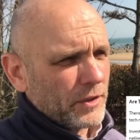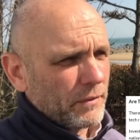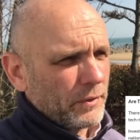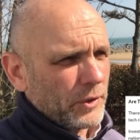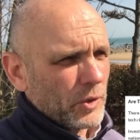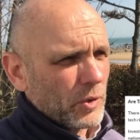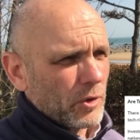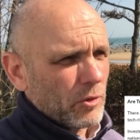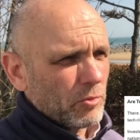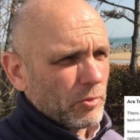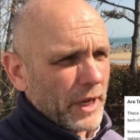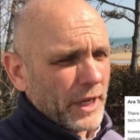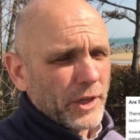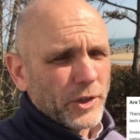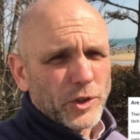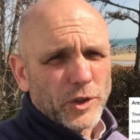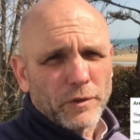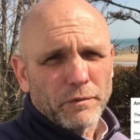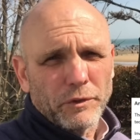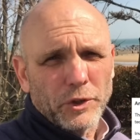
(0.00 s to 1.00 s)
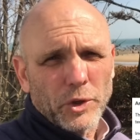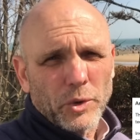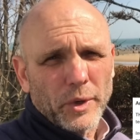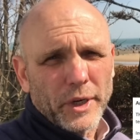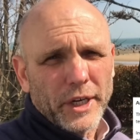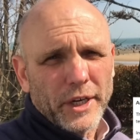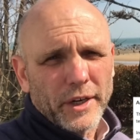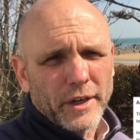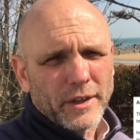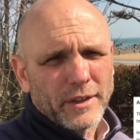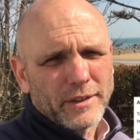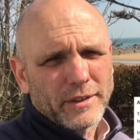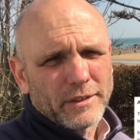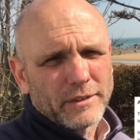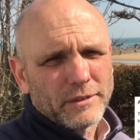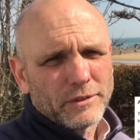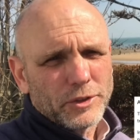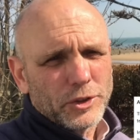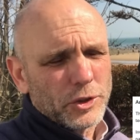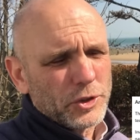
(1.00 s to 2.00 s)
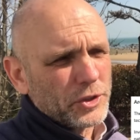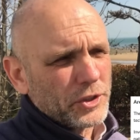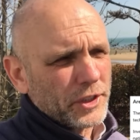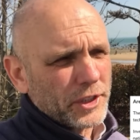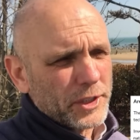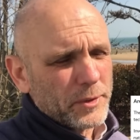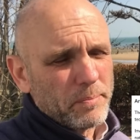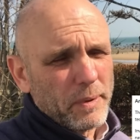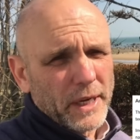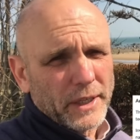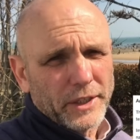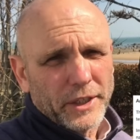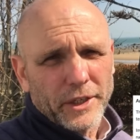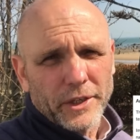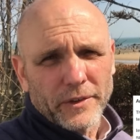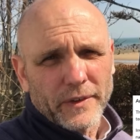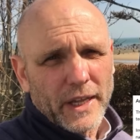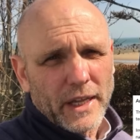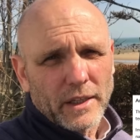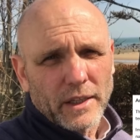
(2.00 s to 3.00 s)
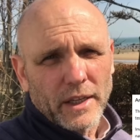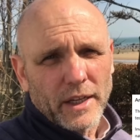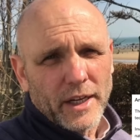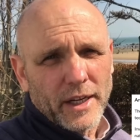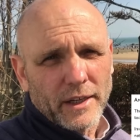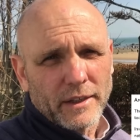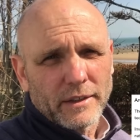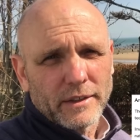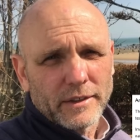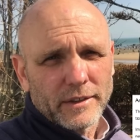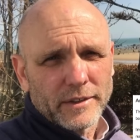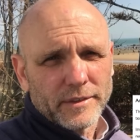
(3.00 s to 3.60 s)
If you're a regular viewer here, you should expect to hear that a lot.